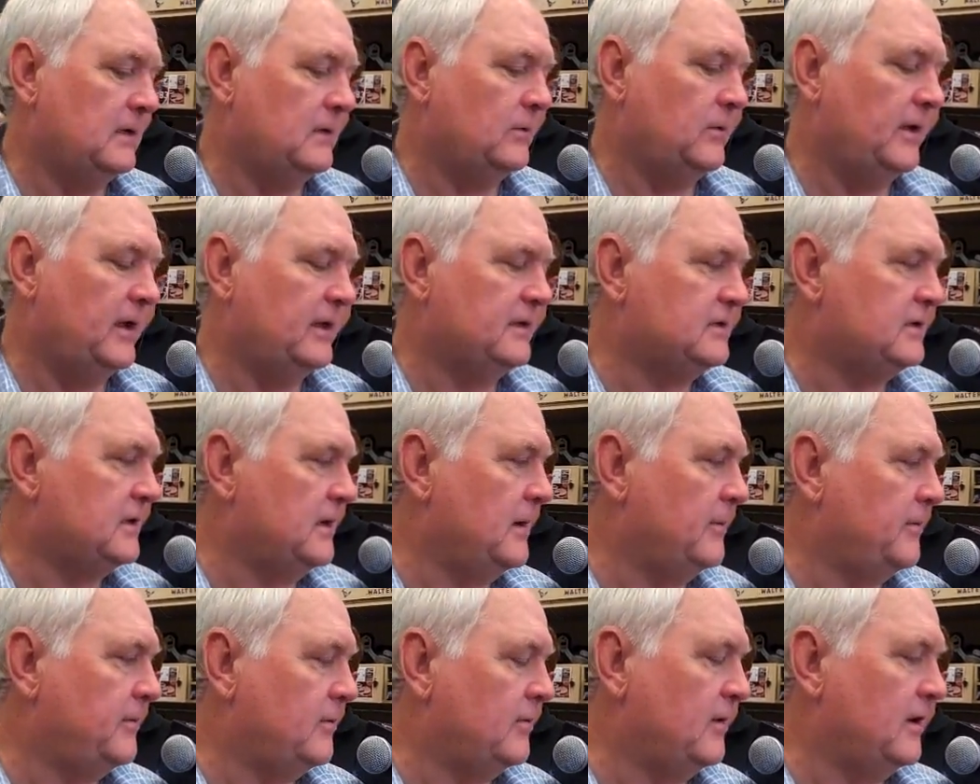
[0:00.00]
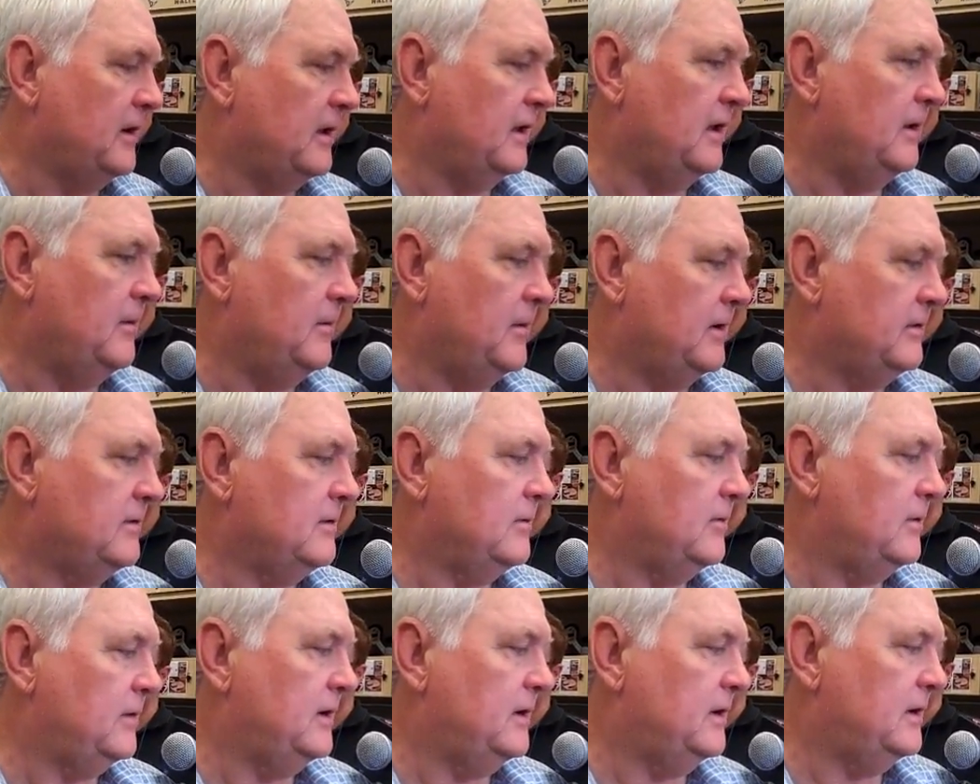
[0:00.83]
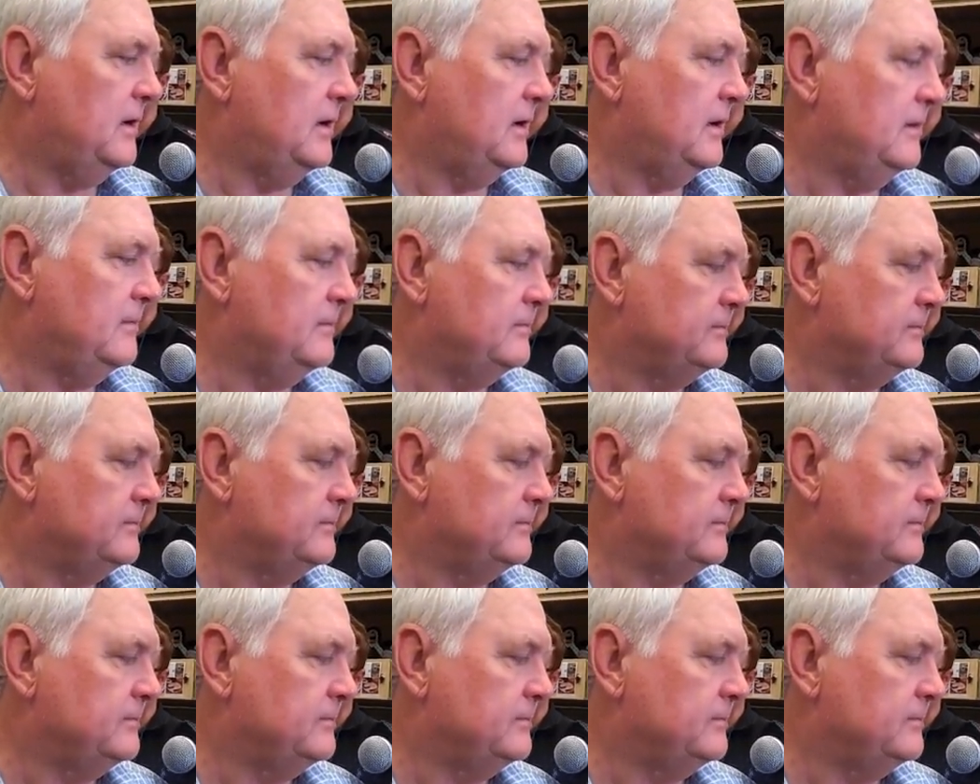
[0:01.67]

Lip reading: we had to stop the running game. I thought we did that.